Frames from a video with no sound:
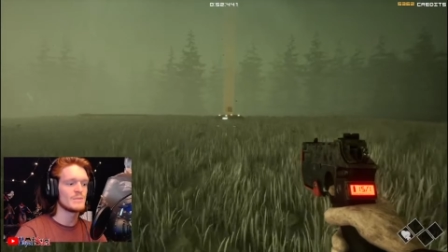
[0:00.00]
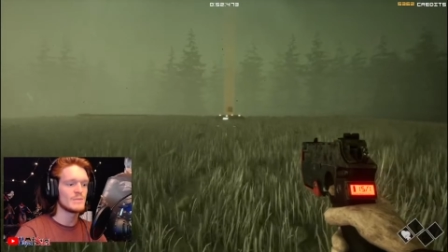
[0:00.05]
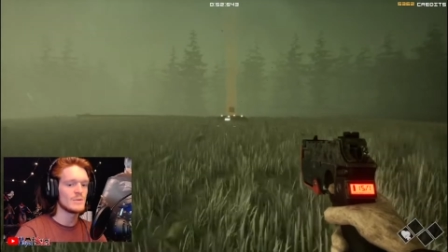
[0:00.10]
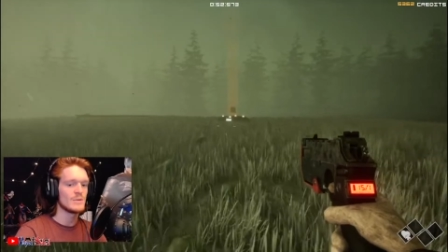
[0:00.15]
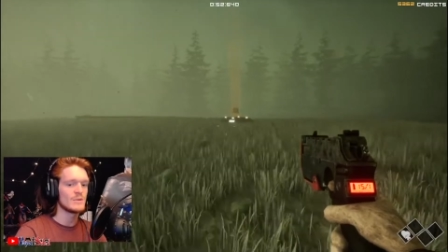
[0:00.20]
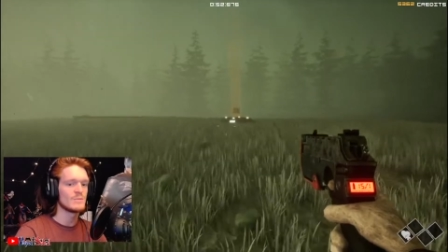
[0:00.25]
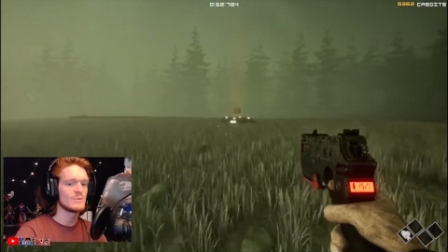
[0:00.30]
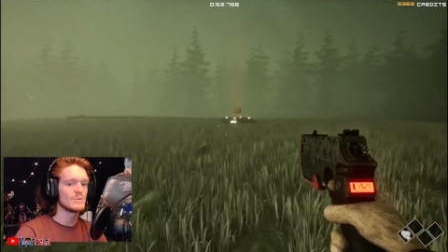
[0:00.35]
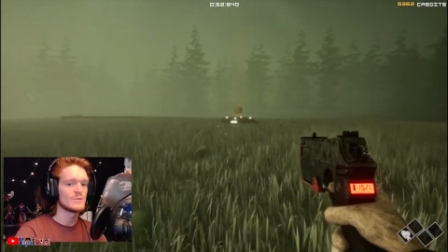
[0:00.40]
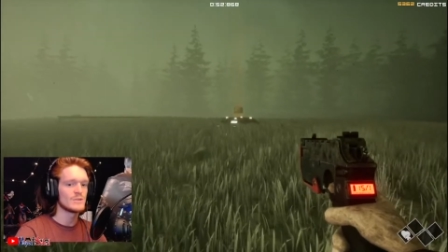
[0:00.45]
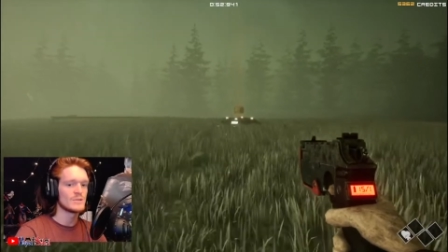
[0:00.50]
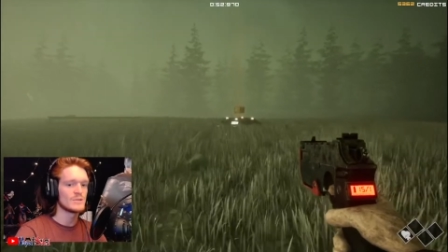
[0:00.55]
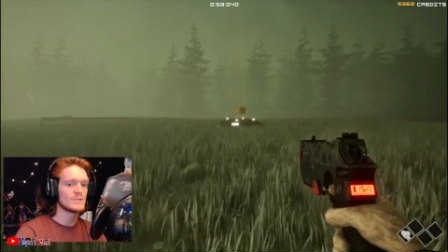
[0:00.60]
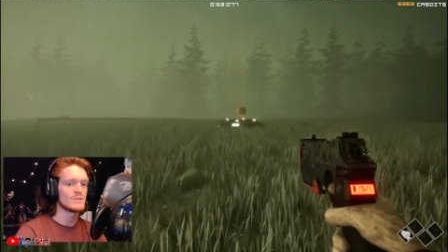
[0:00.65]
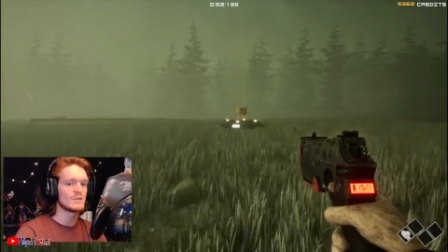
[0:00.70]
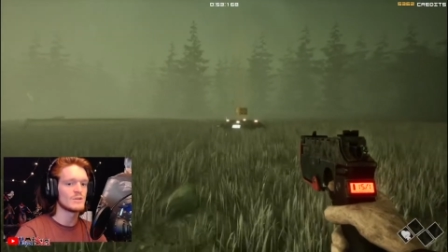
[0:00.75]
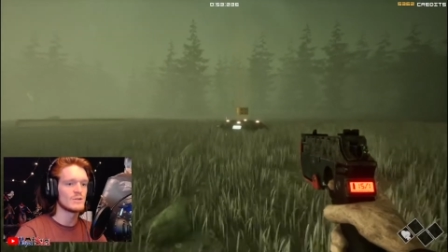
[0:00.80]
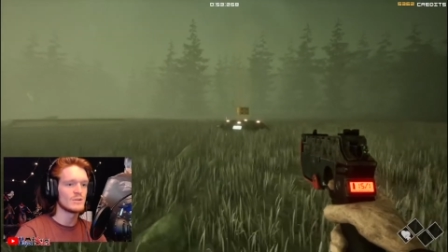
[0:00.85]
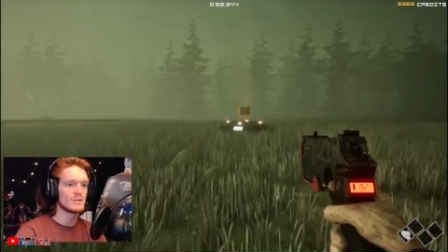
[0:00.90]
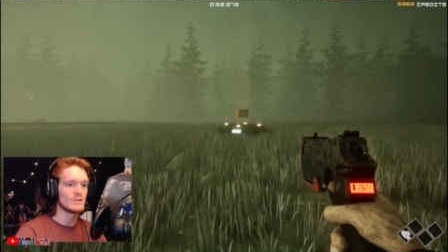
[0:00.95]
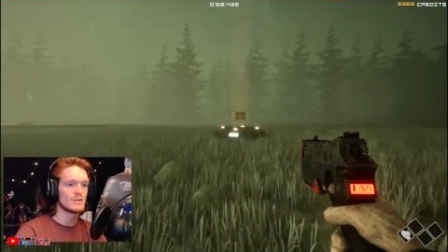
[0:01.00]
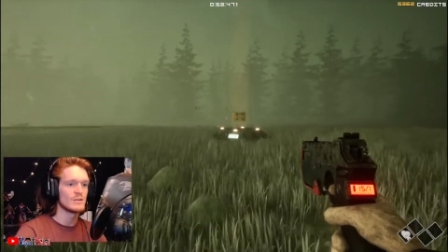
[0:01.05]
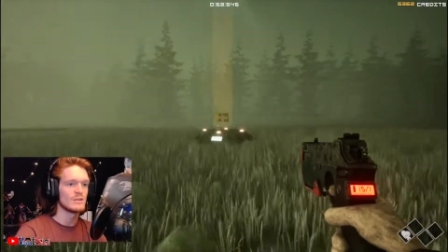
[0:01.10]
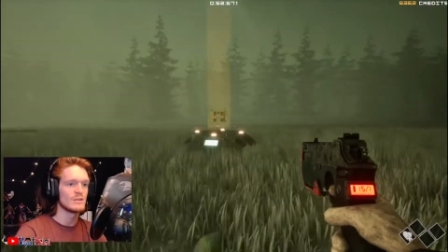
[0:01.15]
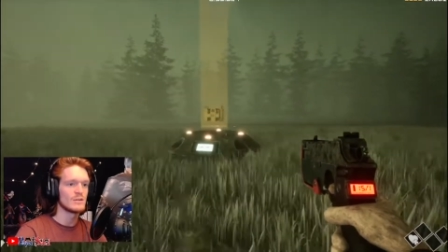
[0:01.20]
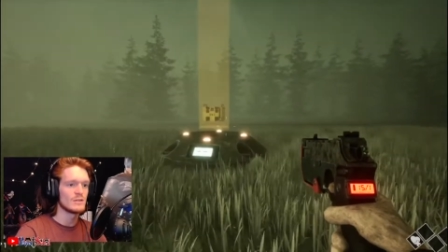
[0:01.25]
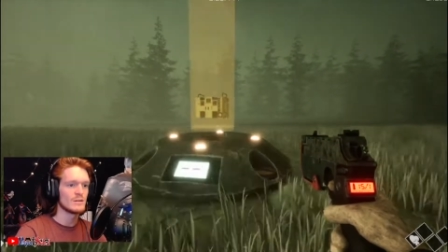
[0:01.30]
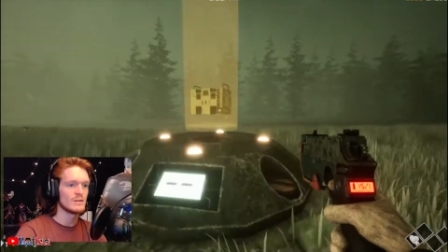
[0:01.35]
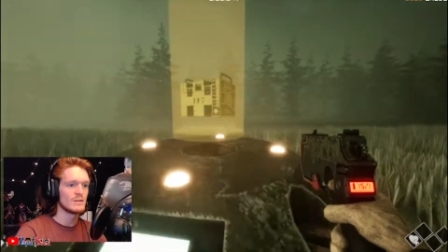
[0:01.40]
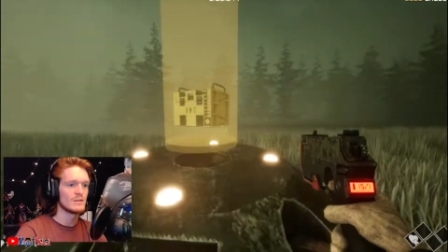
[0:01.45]
almost certain
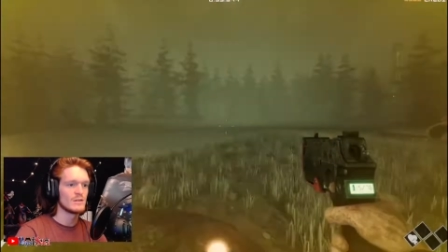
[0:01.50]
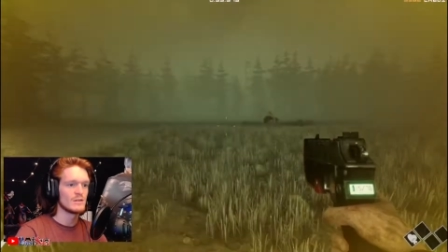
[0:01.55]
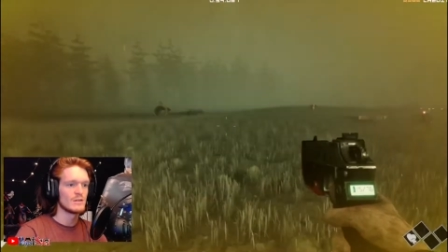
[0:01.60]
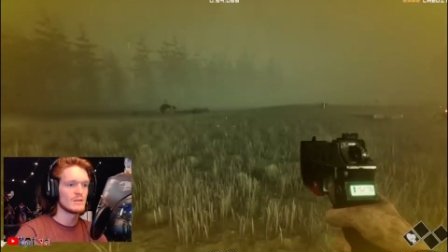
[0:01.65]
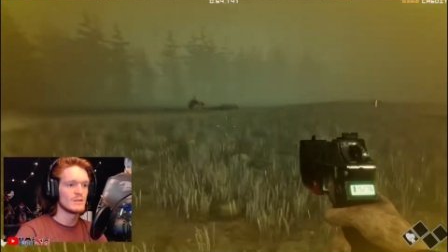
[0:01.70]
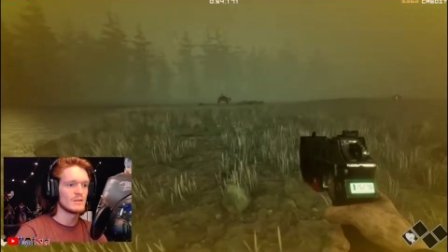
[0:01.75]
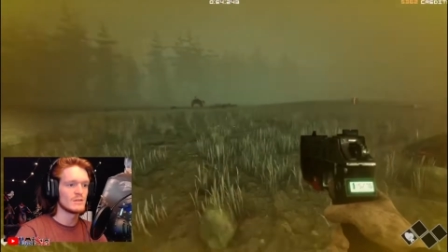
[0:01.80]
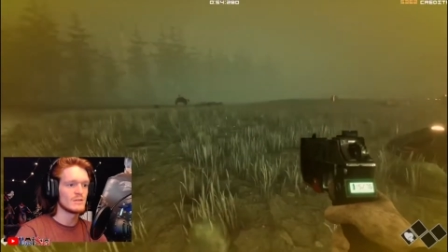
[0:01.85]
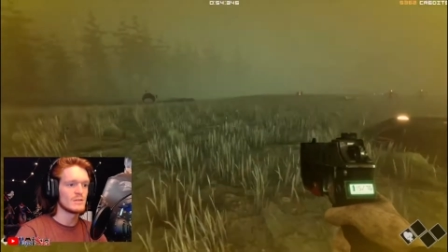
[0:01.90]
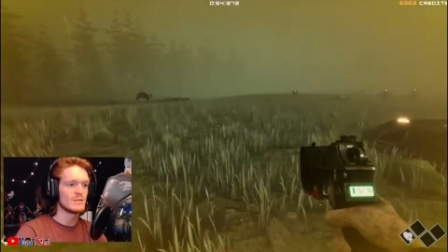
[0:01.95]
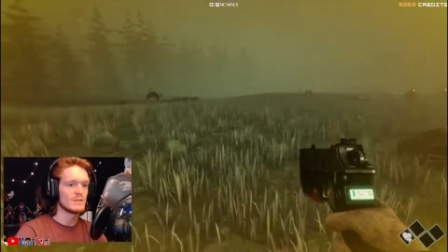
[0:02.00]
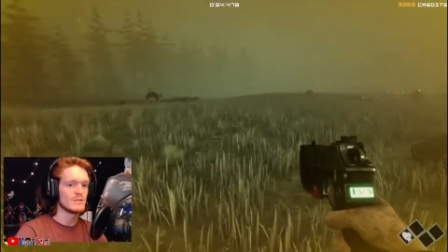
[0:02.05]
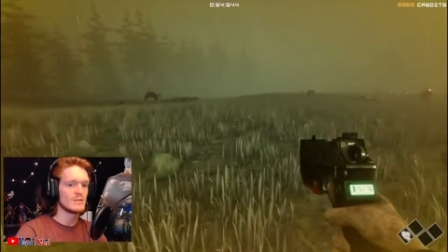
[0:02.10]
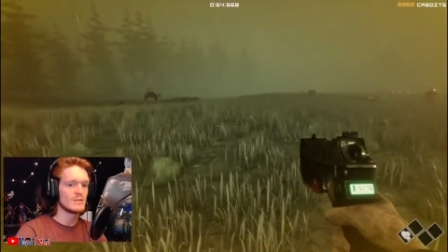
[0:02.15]
that